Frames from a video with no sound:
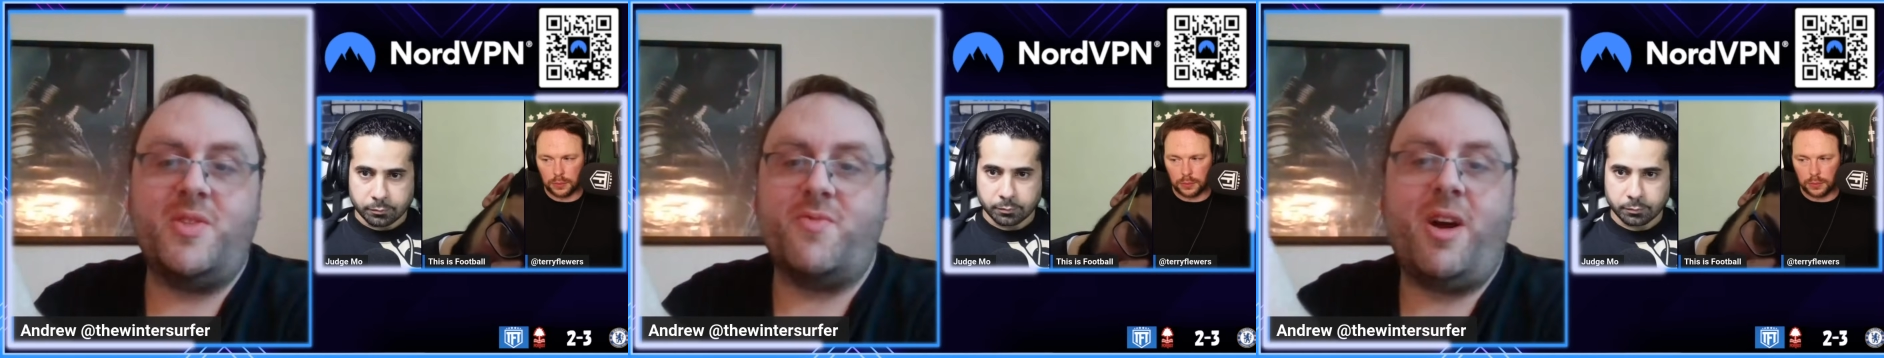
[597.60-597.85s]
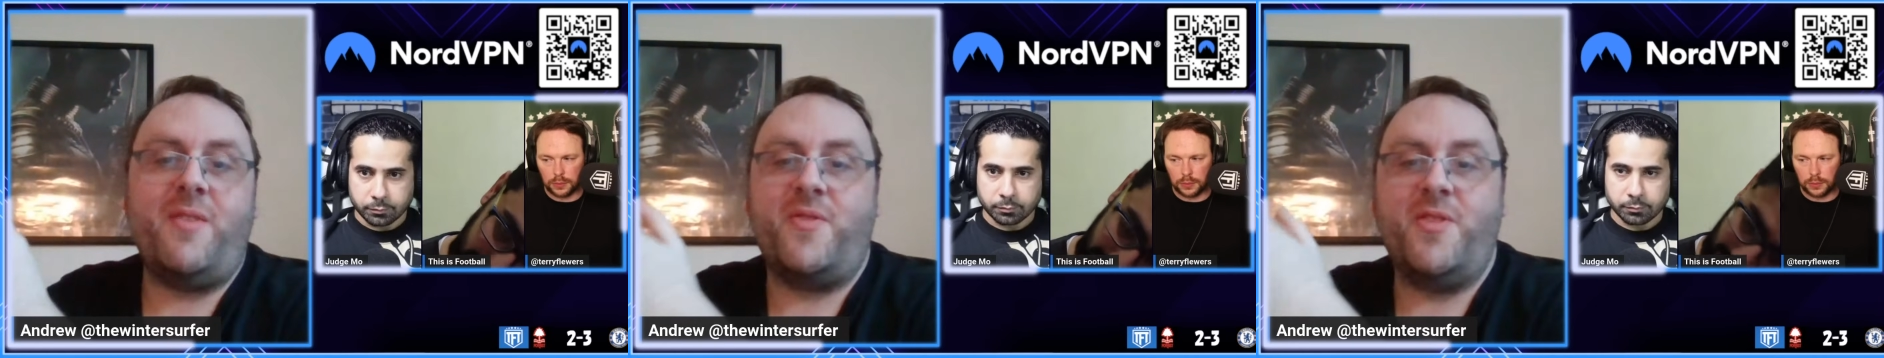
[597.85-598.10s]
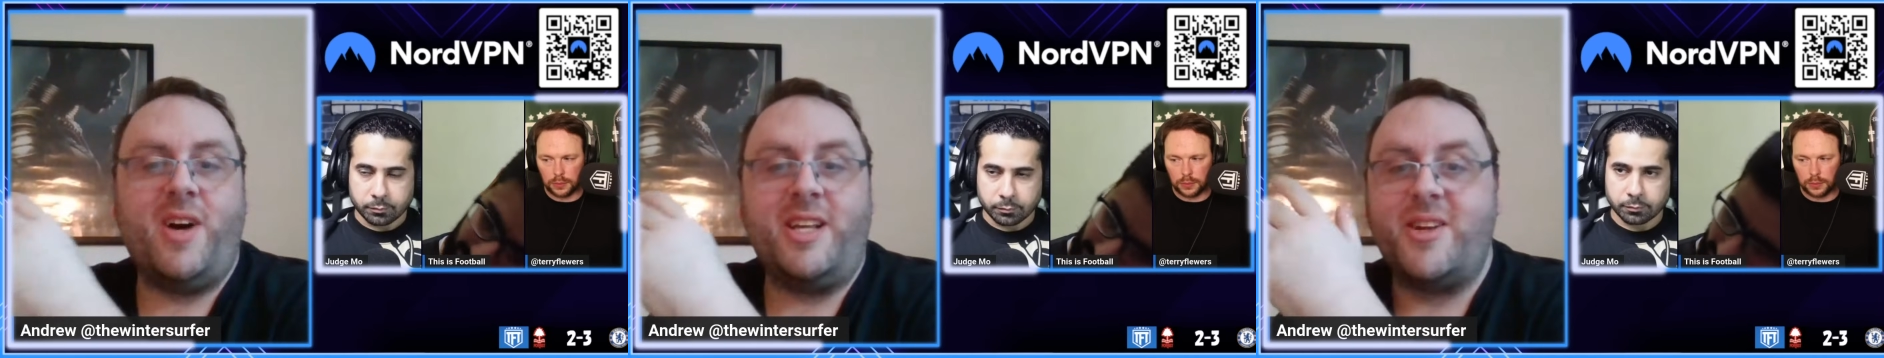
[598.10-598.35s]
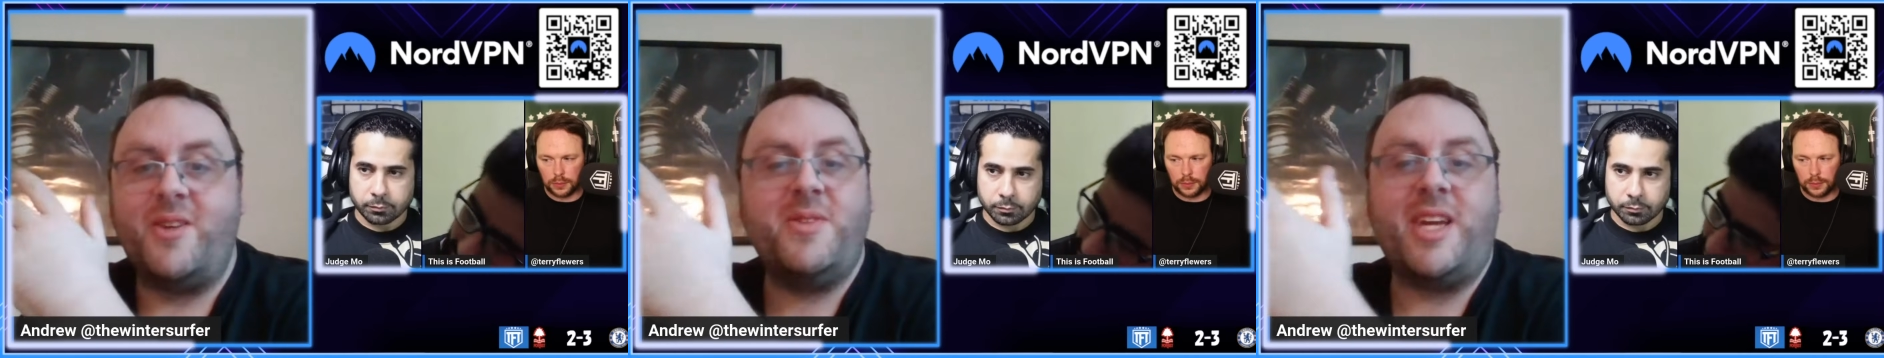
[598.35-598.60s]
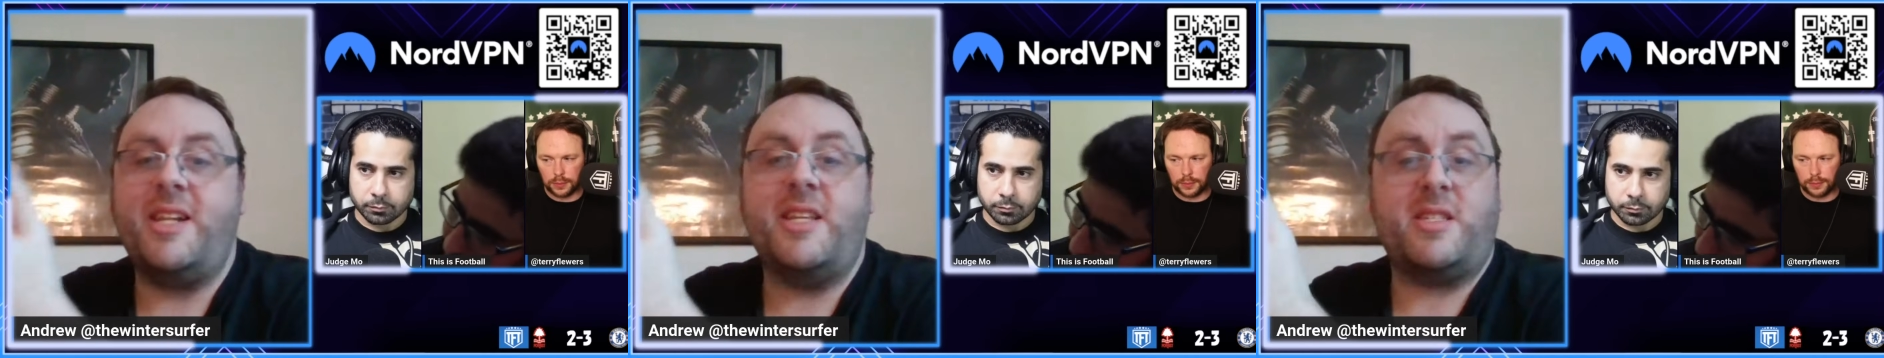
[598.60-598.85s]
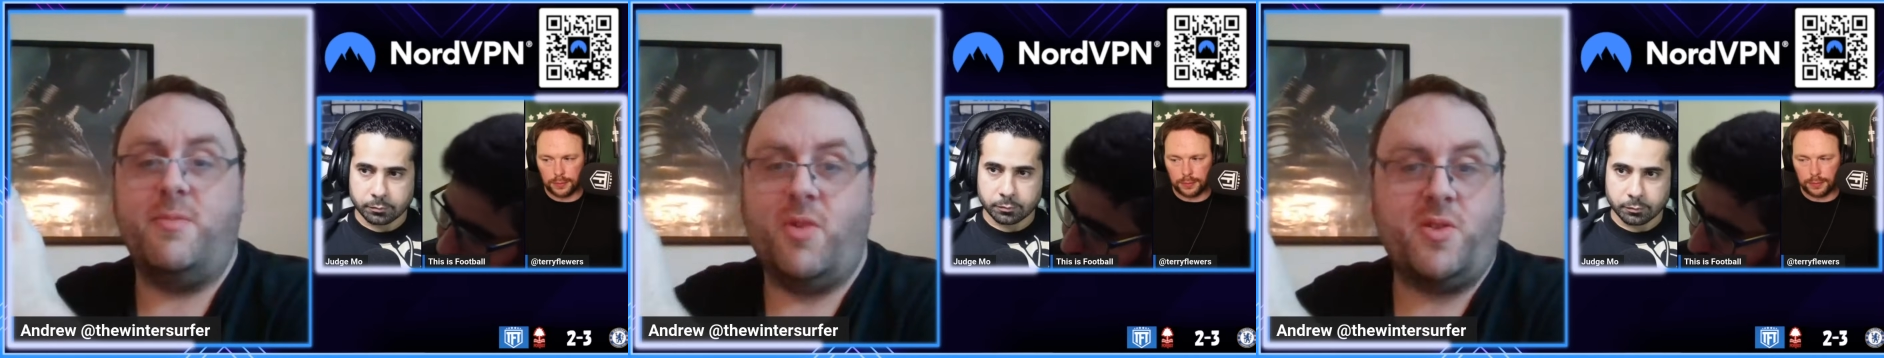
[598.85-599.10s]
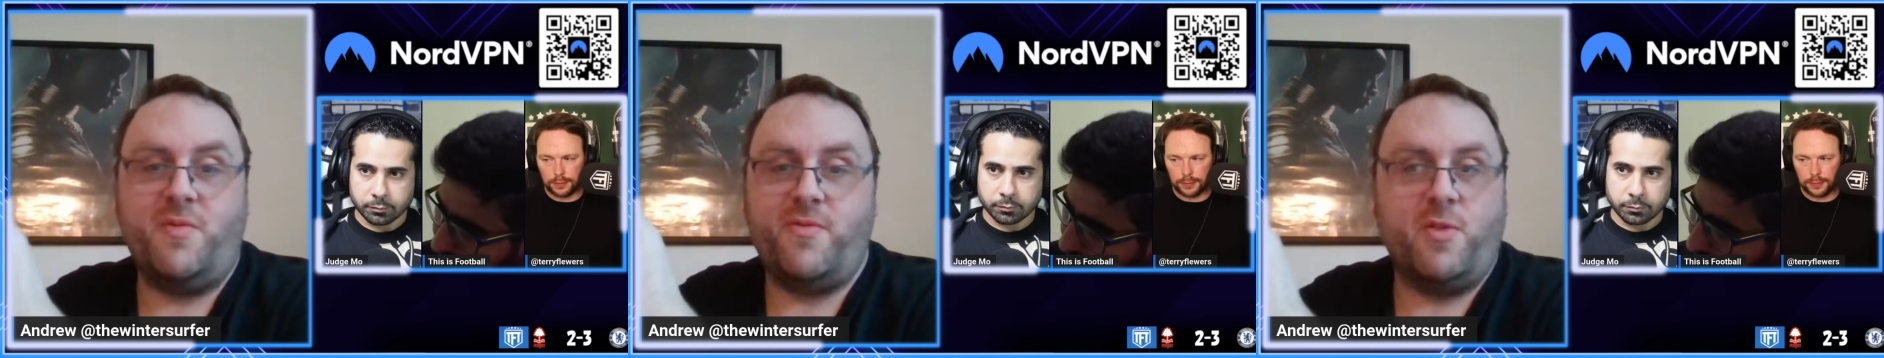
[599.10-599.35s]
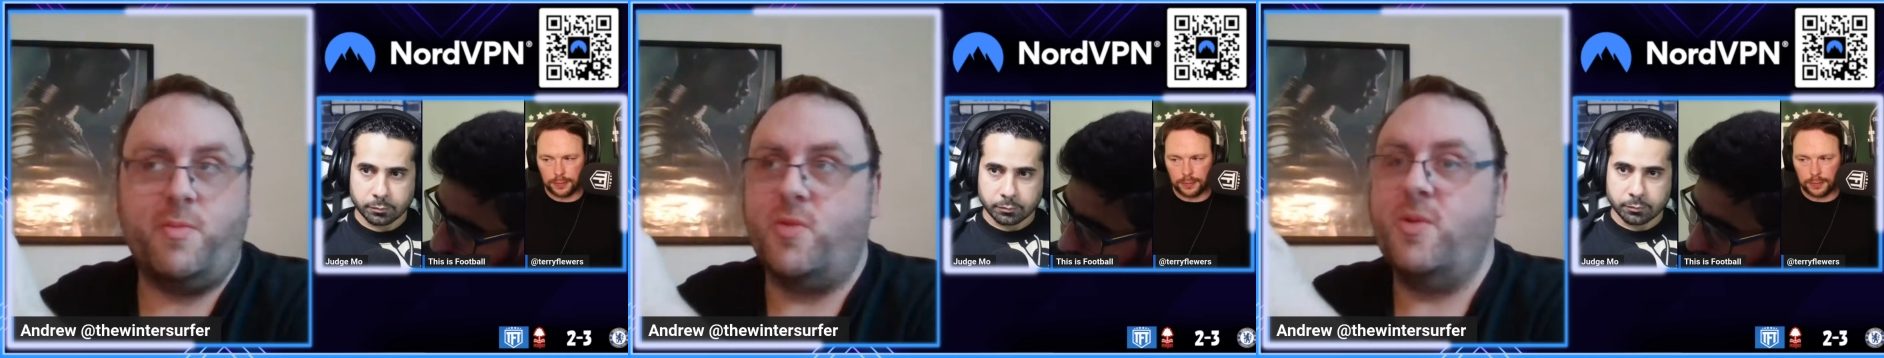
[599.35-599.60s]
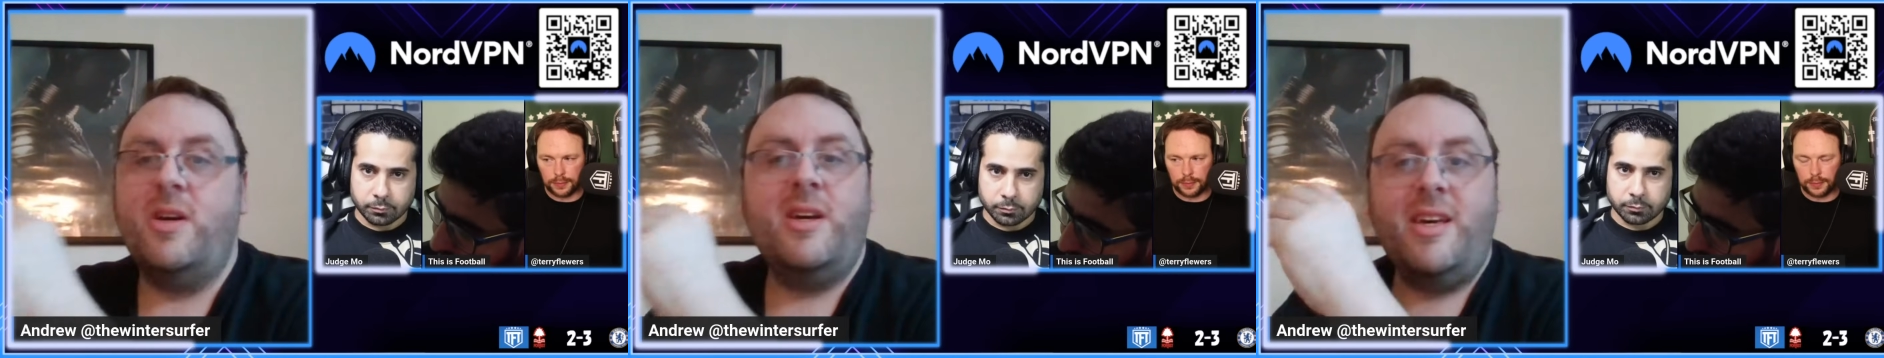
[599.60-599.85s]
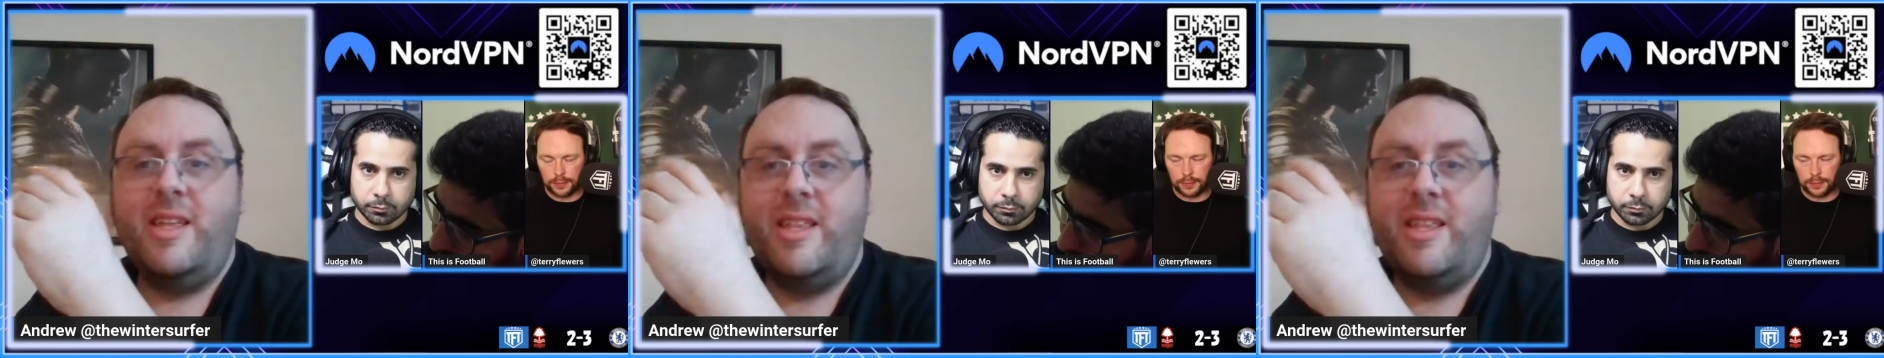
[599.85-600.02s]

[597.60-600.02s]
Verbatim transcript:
Speaker 1: onto his right foot. I don't get this in modern football.